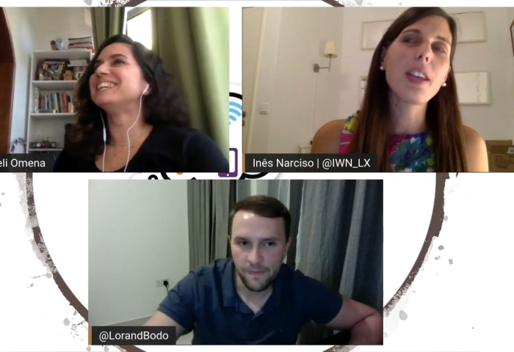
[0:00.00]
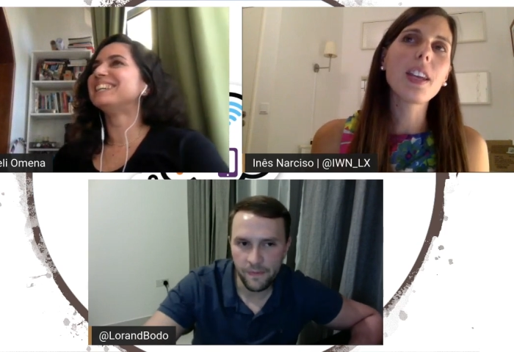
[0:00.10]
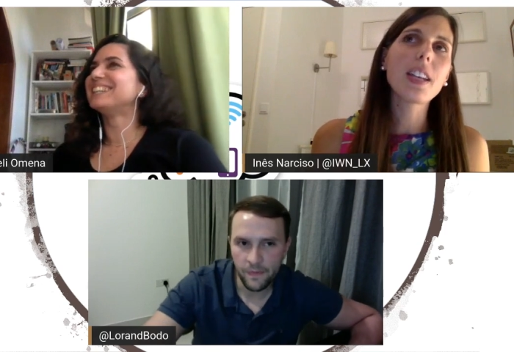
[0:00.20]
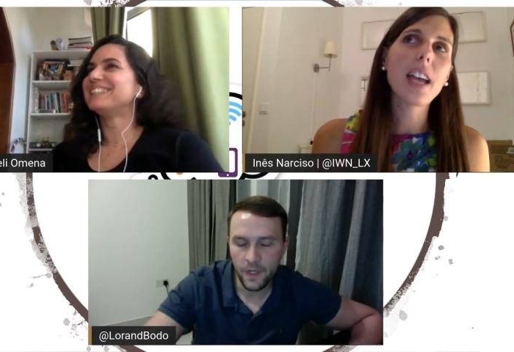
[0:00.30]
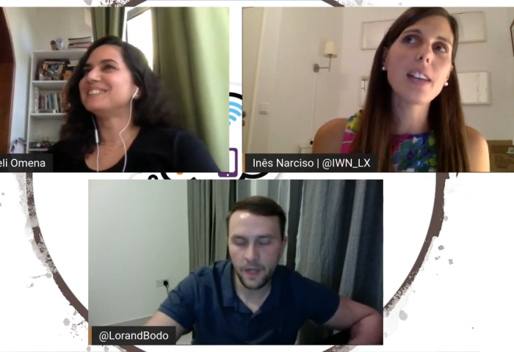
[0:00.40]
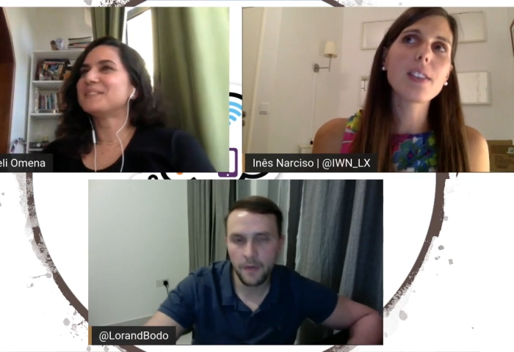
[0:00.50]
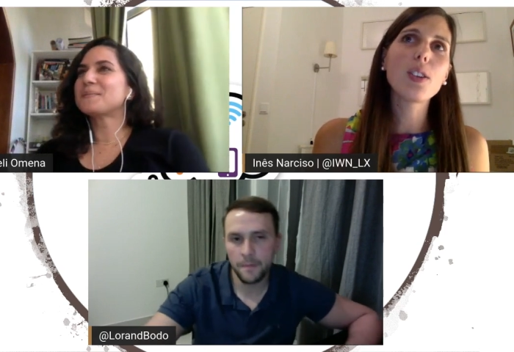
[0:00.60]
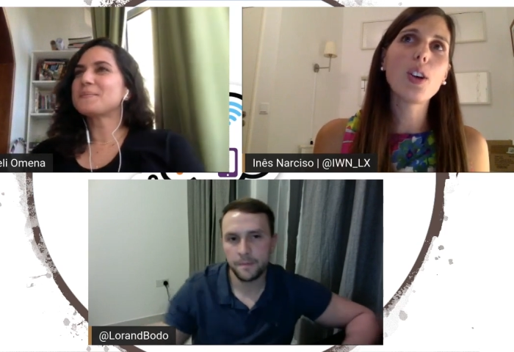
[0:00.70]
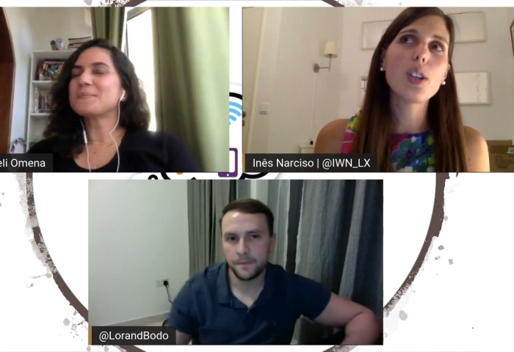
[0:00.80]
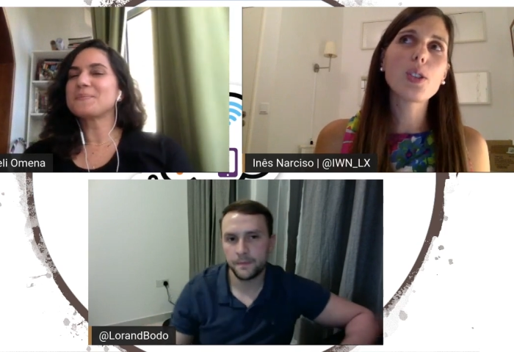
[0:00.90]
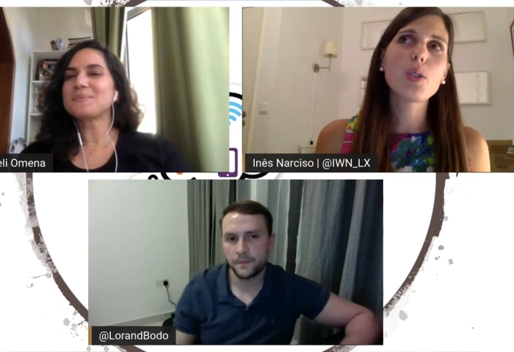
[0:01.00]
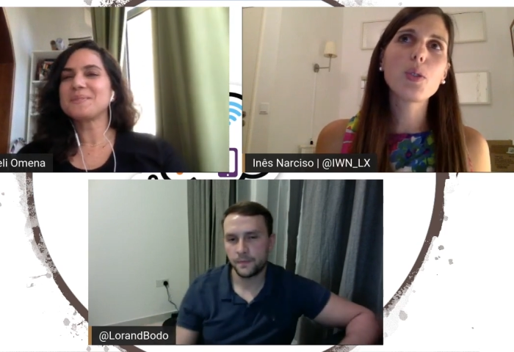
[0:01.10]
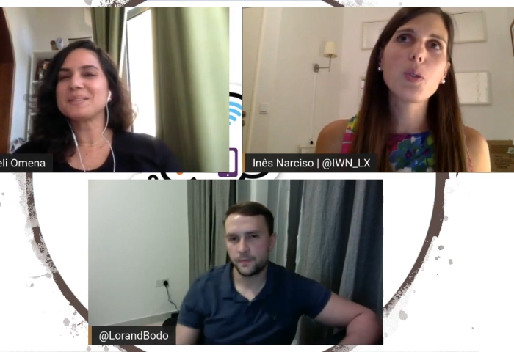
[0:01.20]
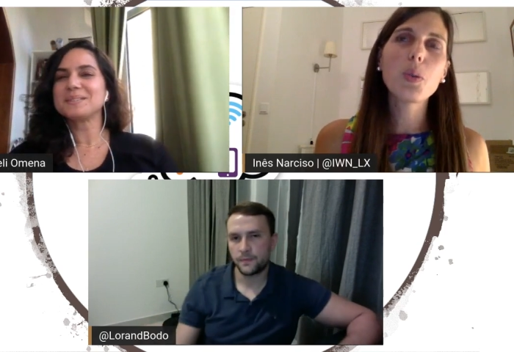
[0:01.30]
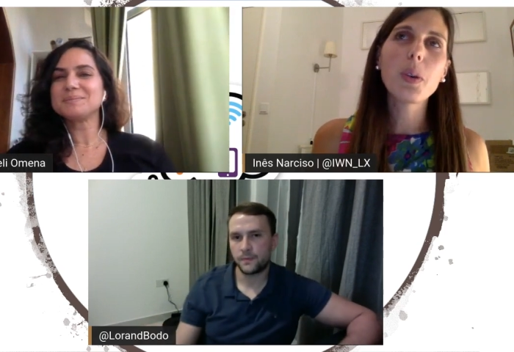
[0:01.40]
Speaker 1: think it has a lot
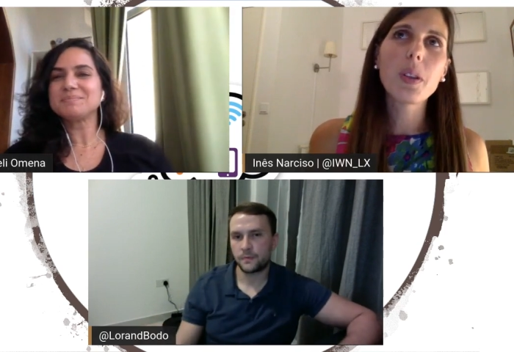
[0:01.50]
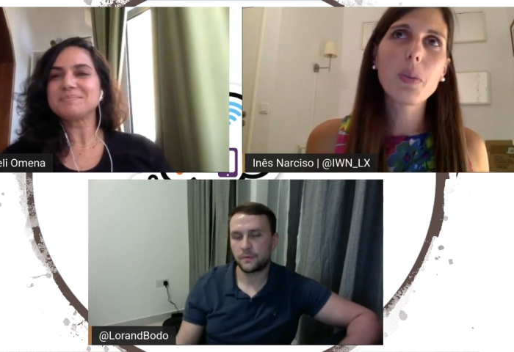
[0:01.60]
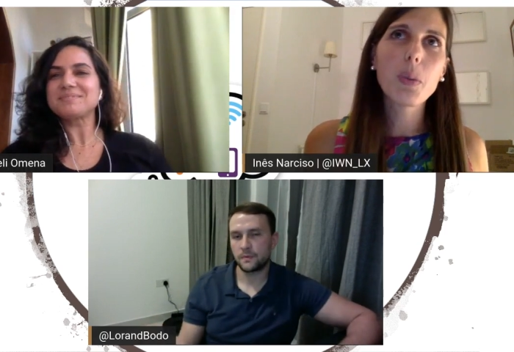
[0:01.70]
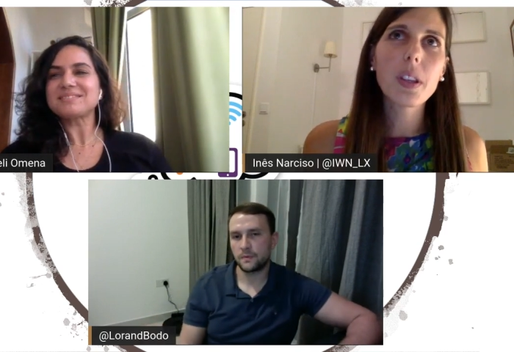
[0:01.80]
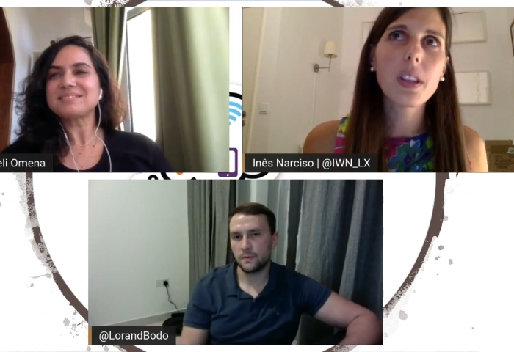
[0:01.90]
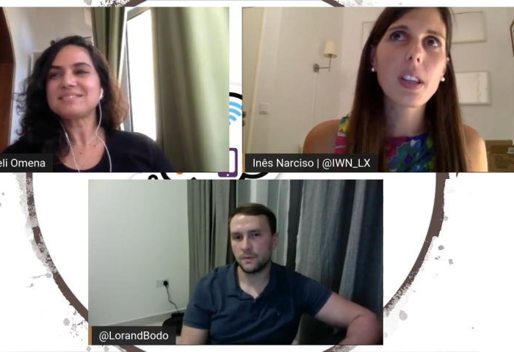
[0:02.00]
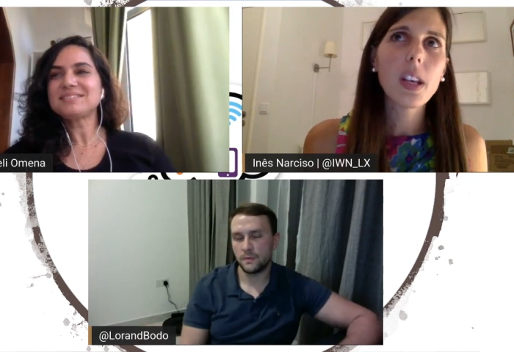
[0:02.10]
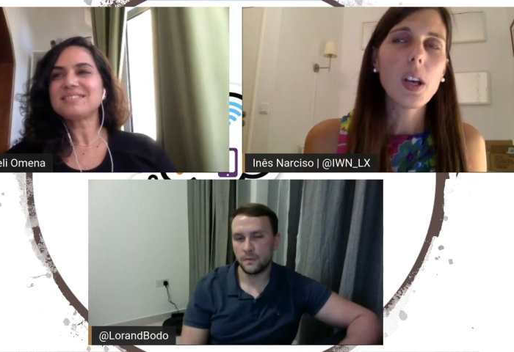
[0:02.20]
to do with with